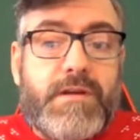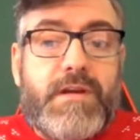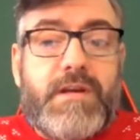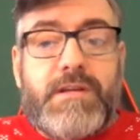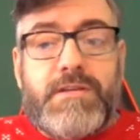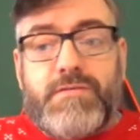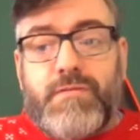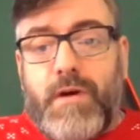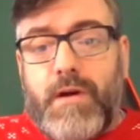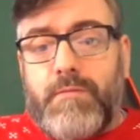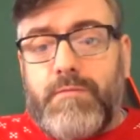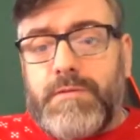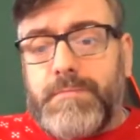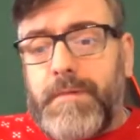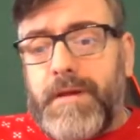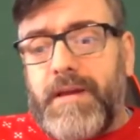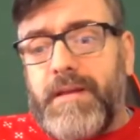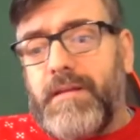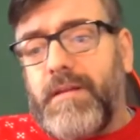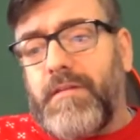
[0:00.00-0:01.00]
So I was
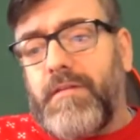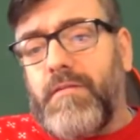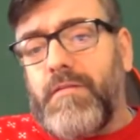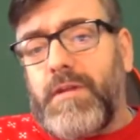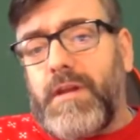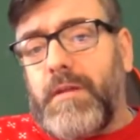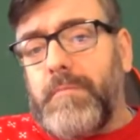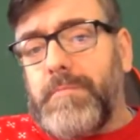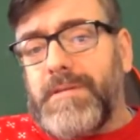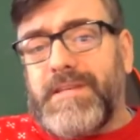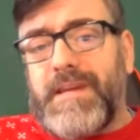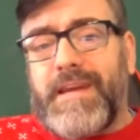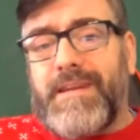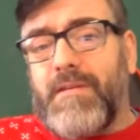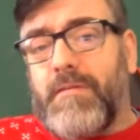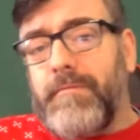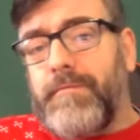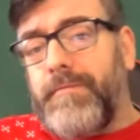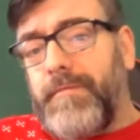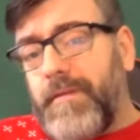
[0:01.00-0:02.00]
paying the 13%
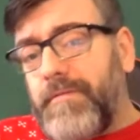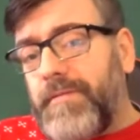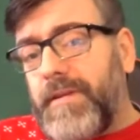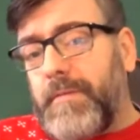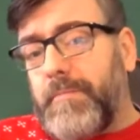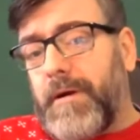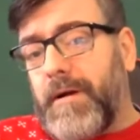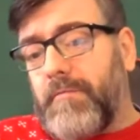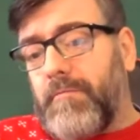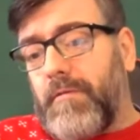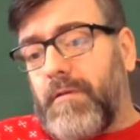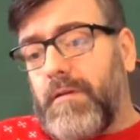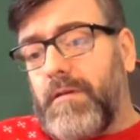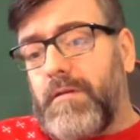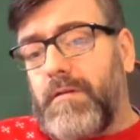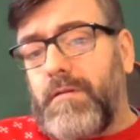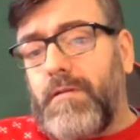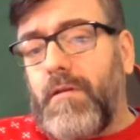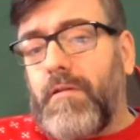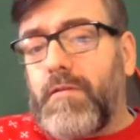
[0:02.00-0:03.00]
on £50,
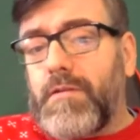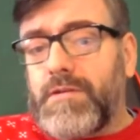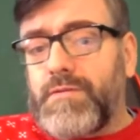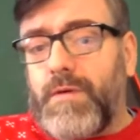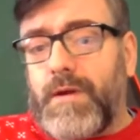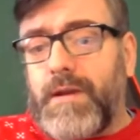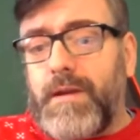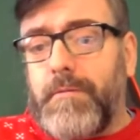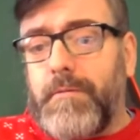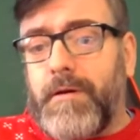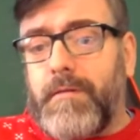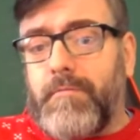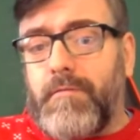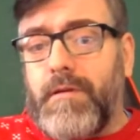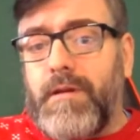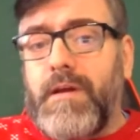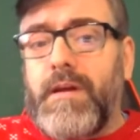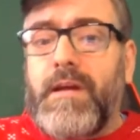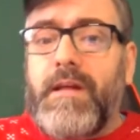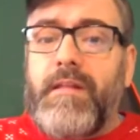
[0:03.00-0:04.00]
not on £20.
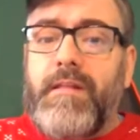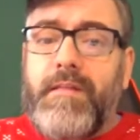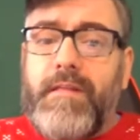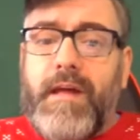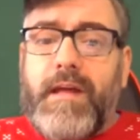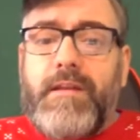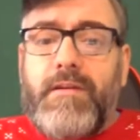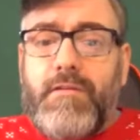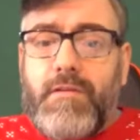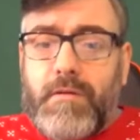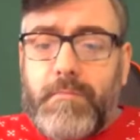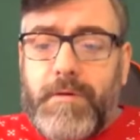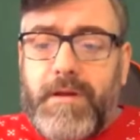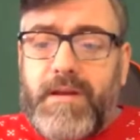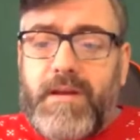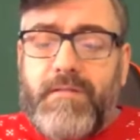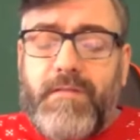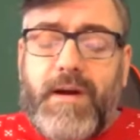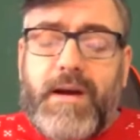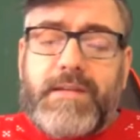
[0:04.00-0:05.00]
Then you got to pay
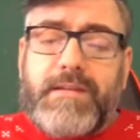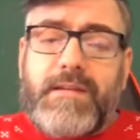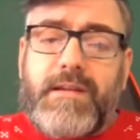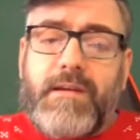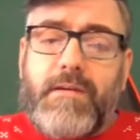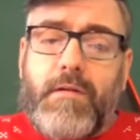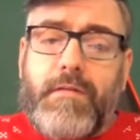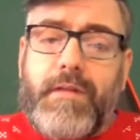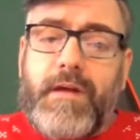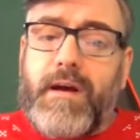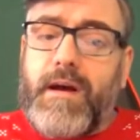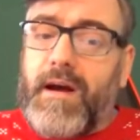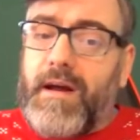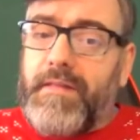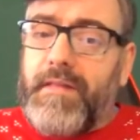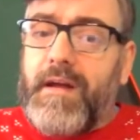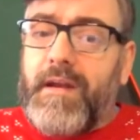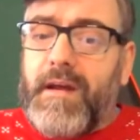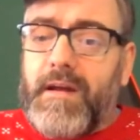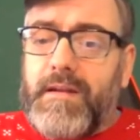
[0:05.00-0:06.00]
your VAT and that on that.
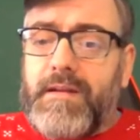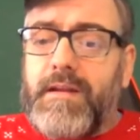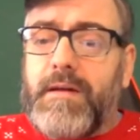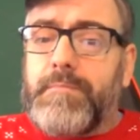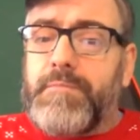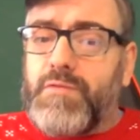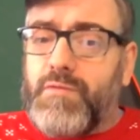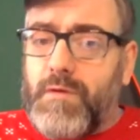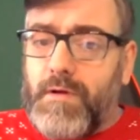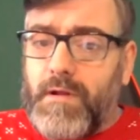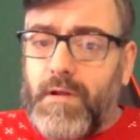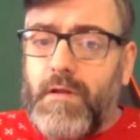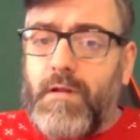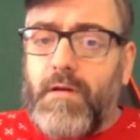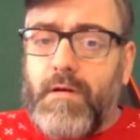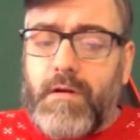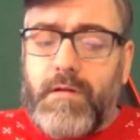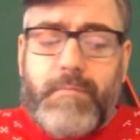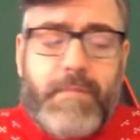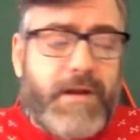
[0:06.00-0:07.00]
And that added up to a
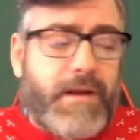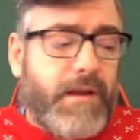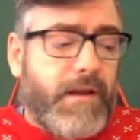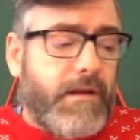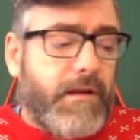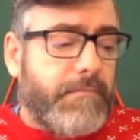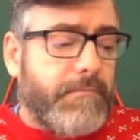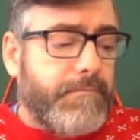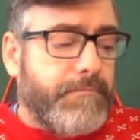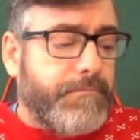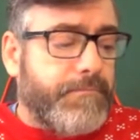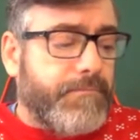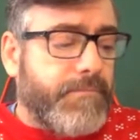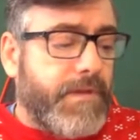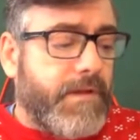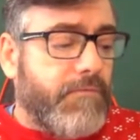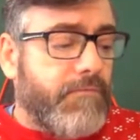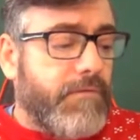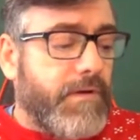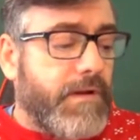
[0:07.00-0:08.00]
lot of money.
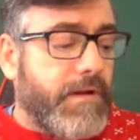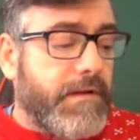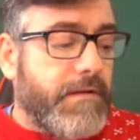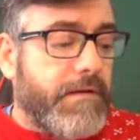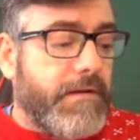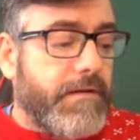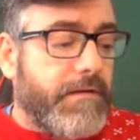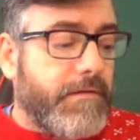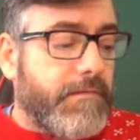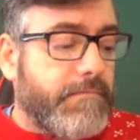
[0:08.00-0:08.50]
It really did.